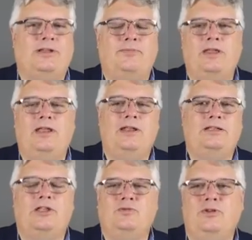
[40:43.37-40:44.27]
or something, and
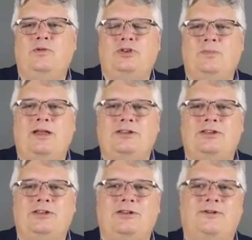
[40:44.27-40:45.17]
it does what you expect
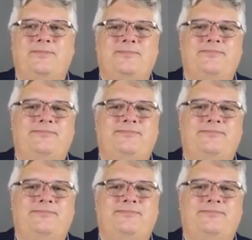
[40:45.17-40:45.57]
it to do.